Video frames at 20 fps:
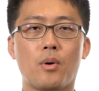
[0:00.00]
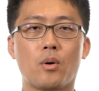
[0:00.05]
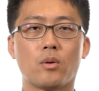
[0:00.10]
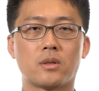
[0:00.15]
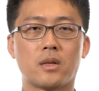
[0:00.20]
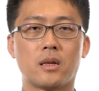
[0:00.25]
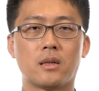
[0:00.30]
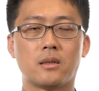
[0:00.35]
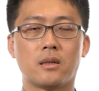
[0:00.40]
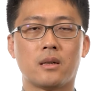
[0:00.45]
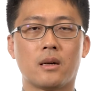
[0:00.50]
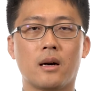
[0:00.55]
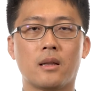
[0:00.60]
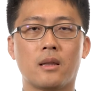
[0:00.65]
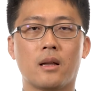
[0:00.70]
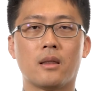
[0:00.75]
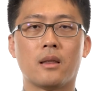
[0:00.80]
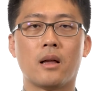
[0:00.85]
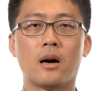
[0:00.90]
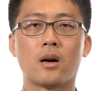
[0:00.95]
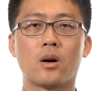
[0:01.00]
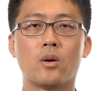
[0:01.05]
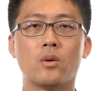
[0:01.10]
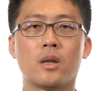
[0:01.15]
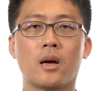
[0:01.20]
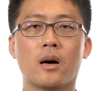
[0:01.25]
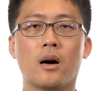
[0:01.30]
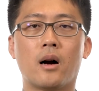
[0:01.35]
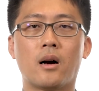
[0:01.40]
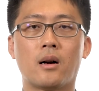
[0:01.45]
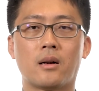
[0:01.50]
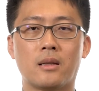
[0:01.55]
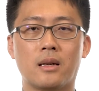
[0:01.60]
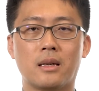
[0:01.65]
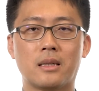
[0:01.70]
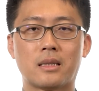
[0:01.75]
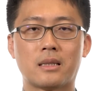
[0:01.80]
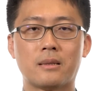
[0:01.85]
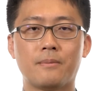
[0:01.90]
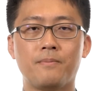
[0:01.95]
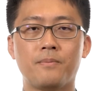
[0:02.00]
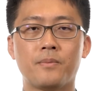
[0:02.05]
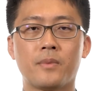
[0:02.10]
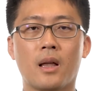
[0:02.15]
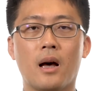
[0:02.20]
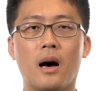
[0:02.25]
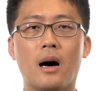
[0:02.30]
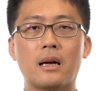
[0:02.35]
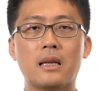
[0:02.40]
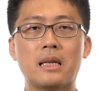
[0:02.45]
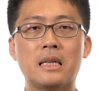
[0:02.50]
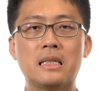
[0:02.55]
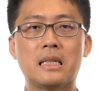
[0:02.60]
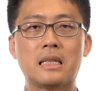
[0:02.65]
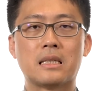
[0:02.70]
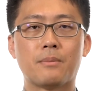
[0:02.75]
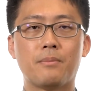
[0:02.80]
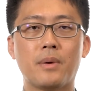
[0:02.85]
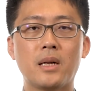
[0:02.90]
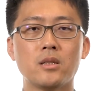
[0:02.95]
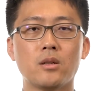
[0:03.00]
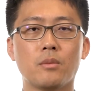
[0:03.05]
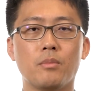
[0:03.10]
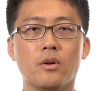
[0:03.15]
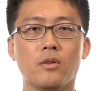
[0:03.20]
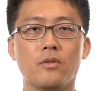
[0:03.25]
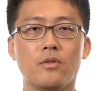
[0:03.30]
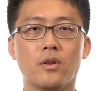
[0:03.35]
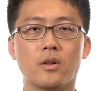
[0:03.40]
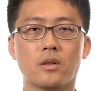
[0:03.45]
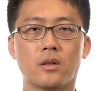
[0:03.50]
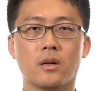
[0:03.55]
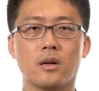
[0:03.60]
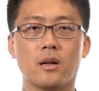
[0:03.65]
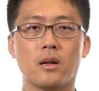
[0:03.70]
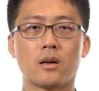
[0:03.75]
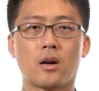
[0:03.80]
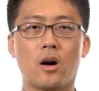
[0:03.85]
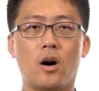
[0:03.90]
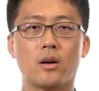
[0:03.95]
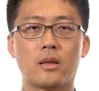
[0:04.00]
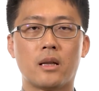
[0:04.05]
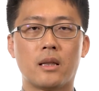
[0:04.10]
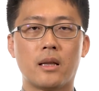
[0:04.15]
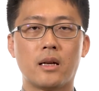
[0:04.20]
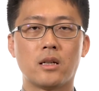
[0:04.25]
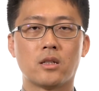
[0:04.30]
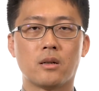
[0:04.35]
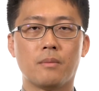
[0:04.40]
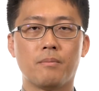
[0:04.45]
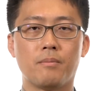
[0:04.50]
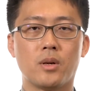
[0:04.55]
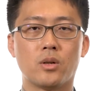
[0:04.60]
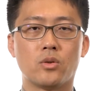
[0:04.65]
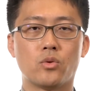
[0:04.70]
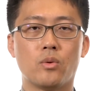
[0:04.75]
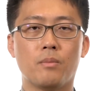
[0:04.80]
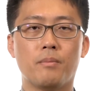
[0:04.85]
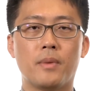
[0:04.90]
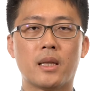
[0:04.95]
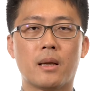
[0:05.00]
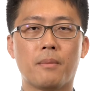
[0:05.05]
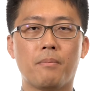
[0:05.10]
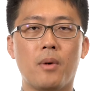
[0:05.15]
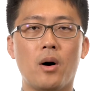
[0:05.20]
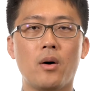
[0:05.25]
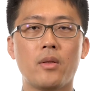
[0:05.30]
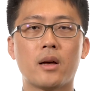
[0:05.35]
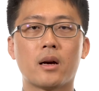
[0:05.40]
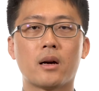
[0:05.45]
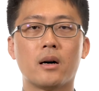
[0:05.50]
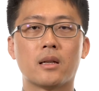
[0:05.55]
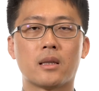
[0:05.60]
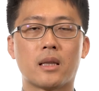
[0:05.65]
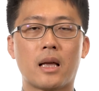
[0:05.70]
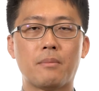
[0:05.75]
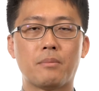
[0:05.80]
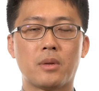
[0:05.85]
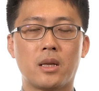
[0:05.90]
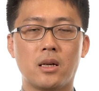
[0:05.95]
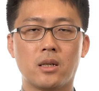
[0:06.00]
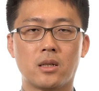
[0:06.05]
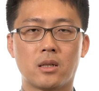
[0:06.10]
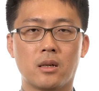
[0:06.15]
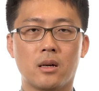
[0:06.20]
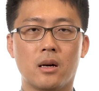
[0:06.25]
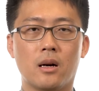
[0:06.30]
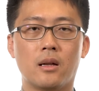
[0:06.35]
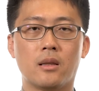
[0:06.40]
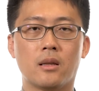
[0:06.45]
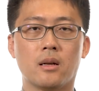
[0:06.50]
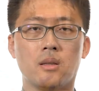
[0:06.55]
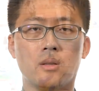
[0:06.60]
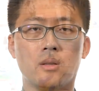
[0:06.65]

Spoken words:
processing and non-coding RNAs, are indispensable for the coordination between metabolic adaptation and